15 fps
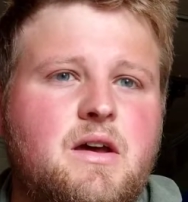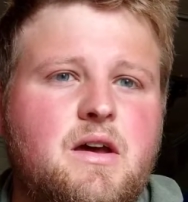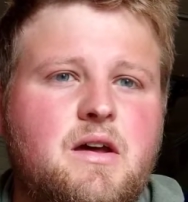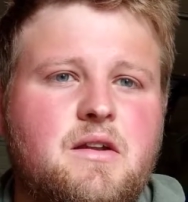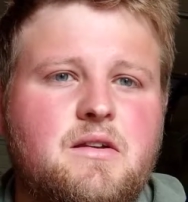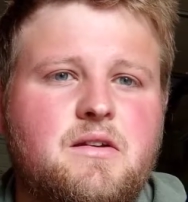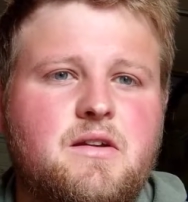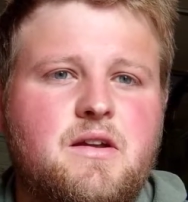
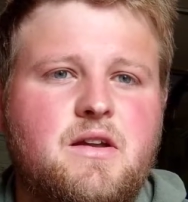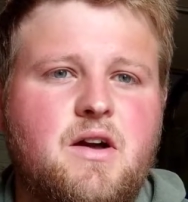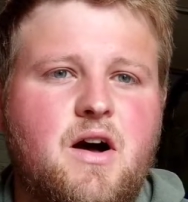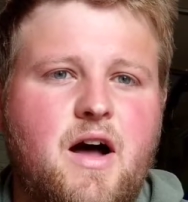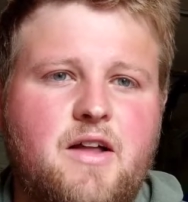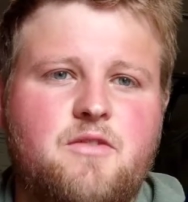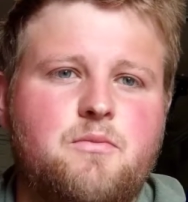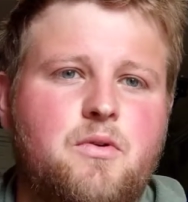And you know,
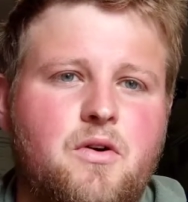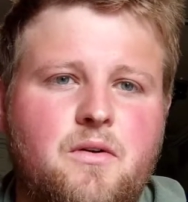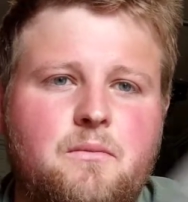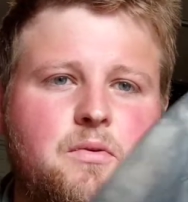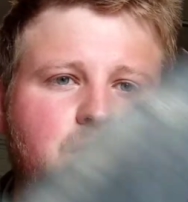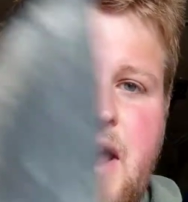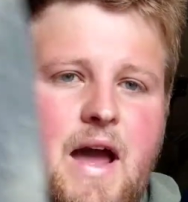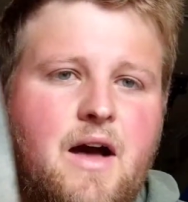I like to put
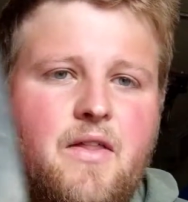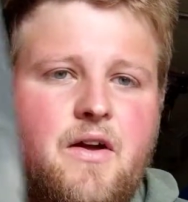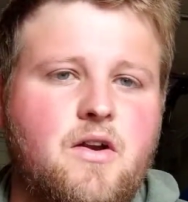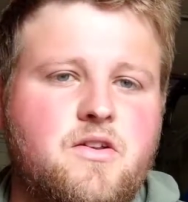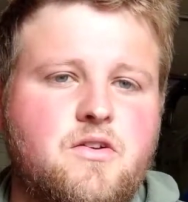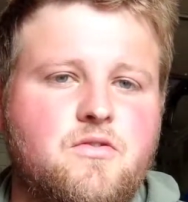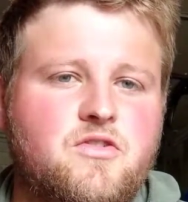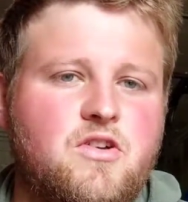put it out there
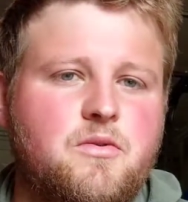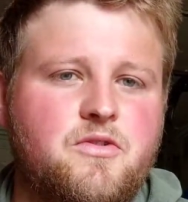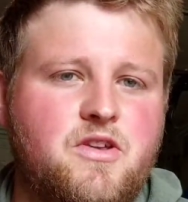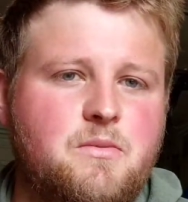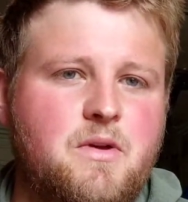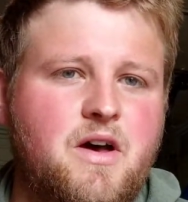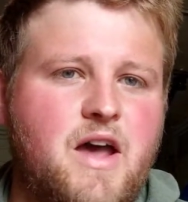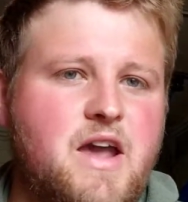on YouTube,
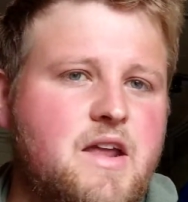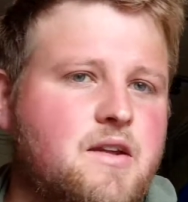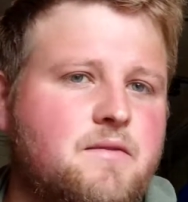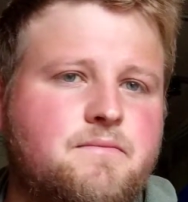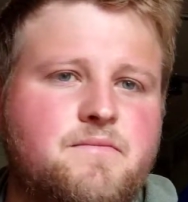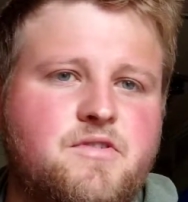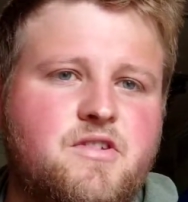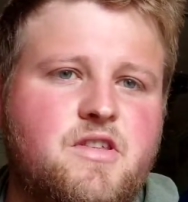see me laying,
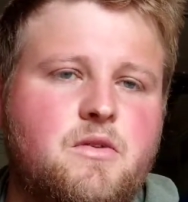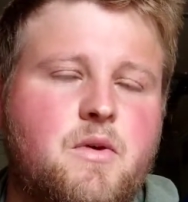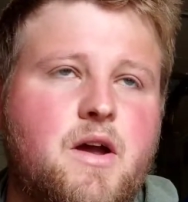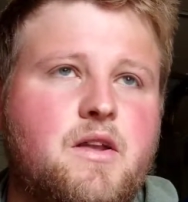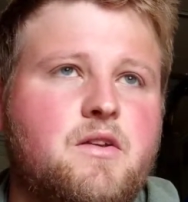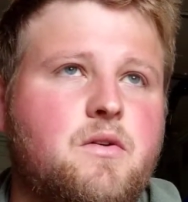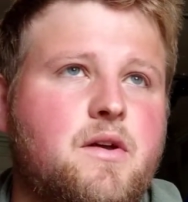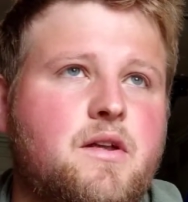see the
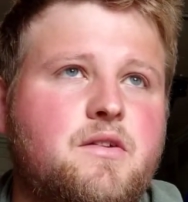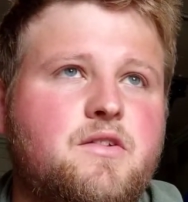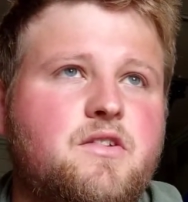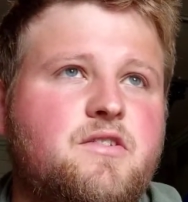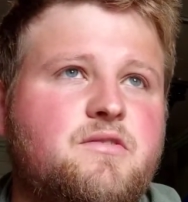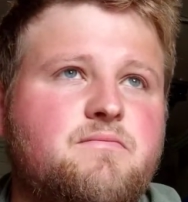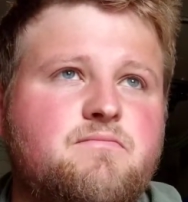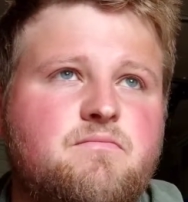way I do it.
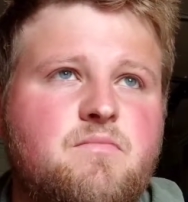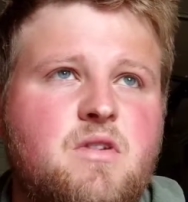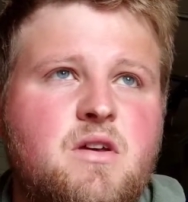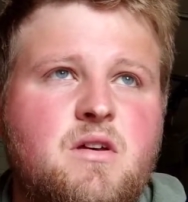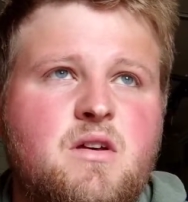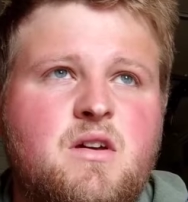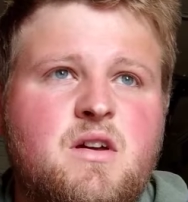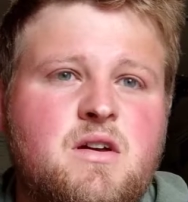Just
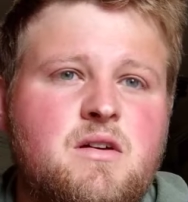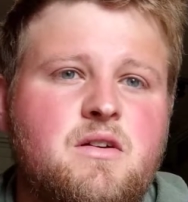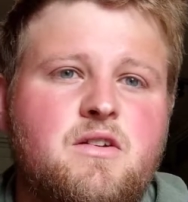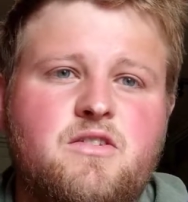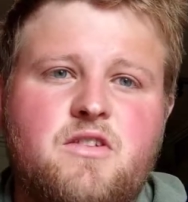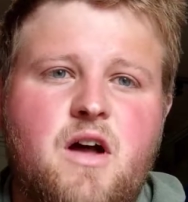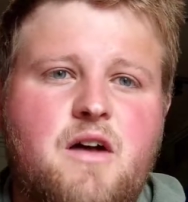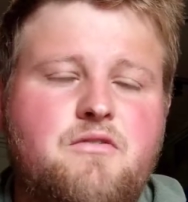
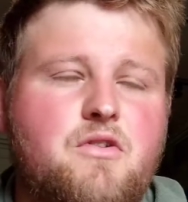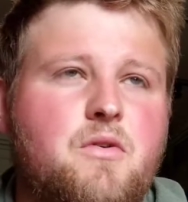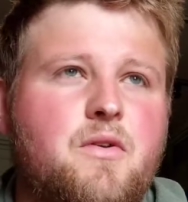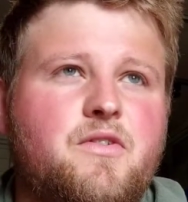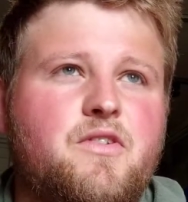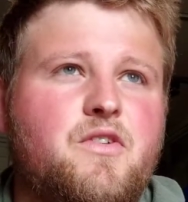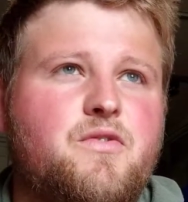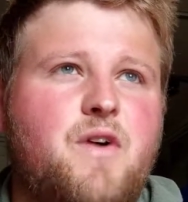because not
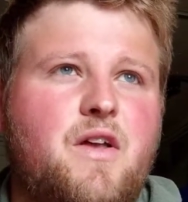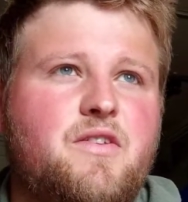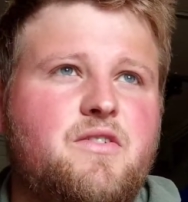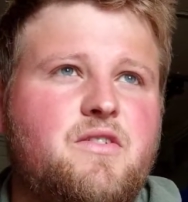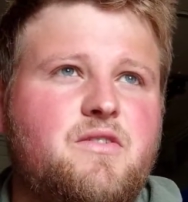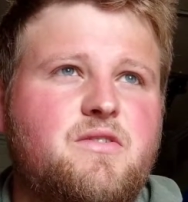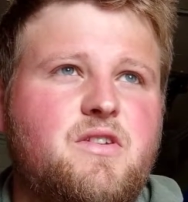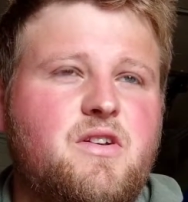everyone's as
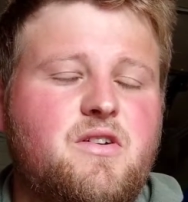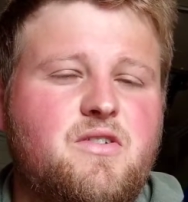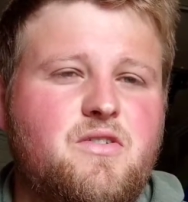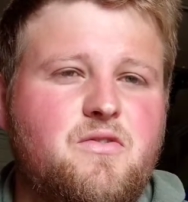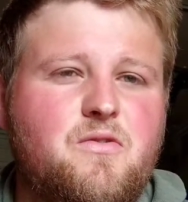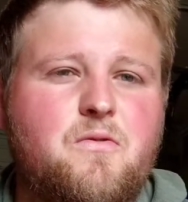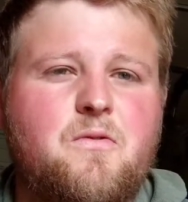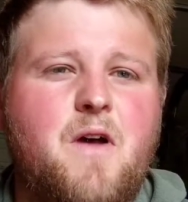fast as you know. There's
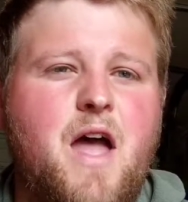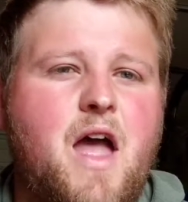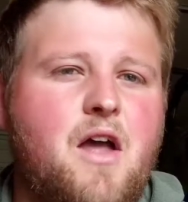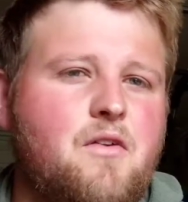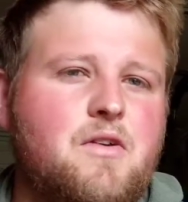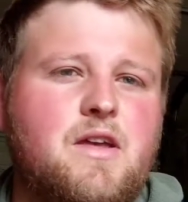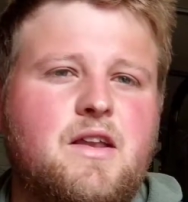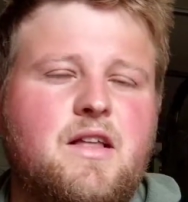
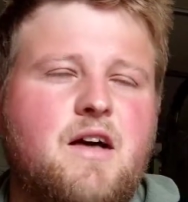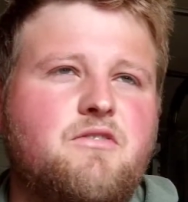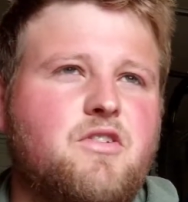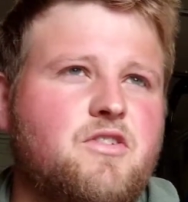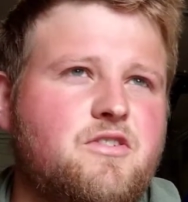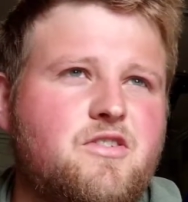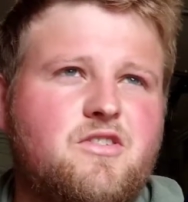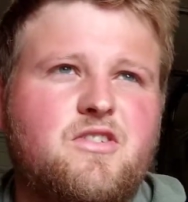varying
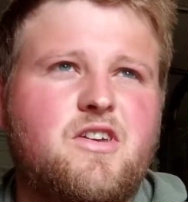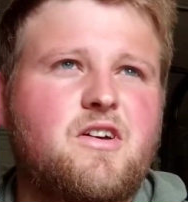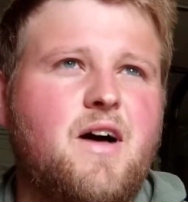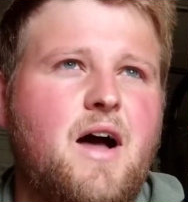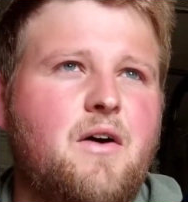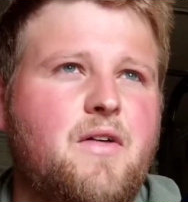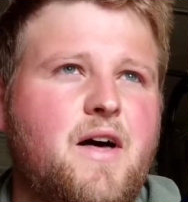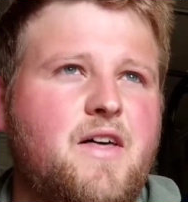levels of skill
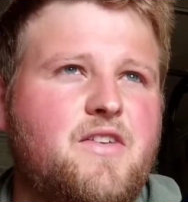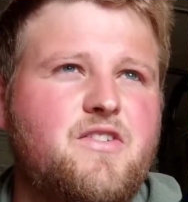out there.